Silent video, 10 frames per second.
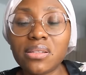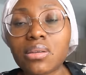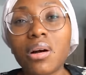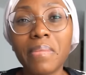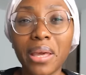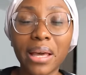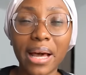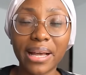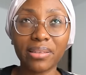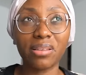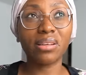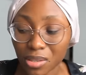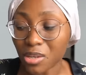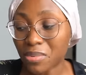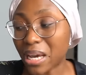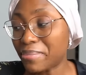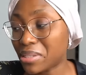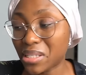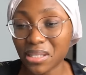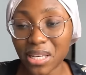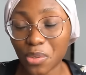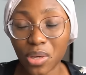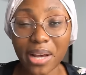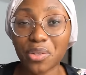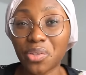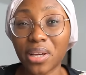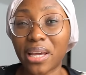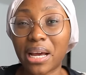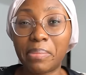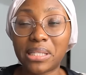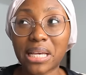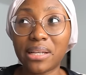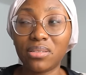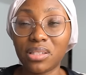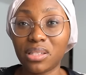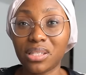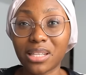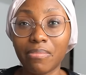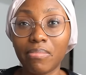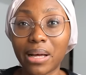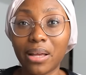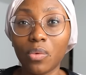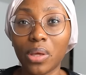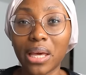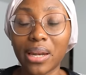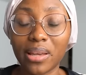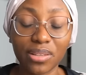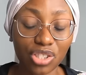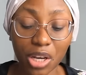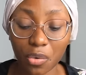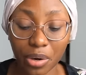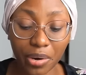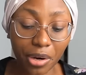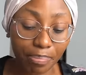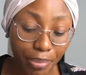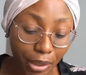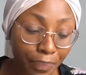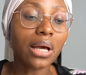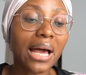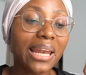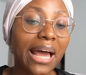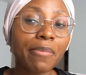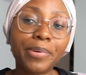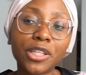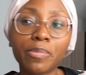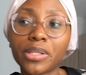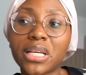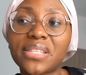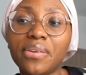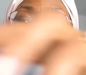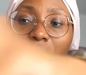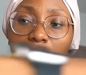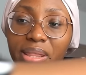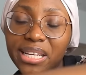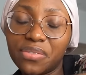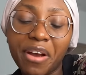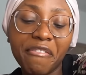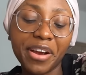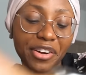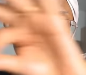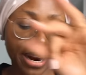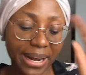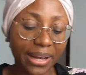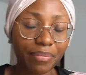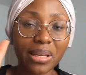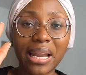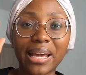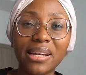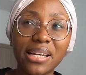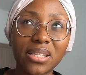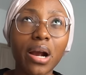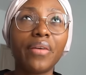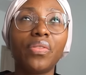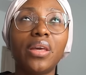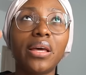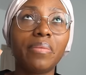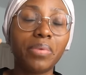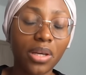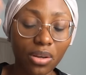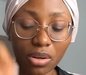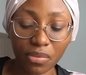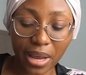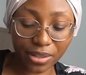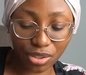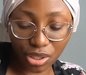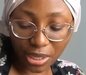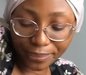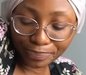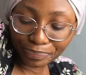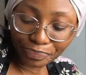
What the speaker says: is coming, and sometimes these days we actually don't get Hamatan December. We get it in January, but I like body butters for when the weather is very, very dry, like later in the year, beginning of next year.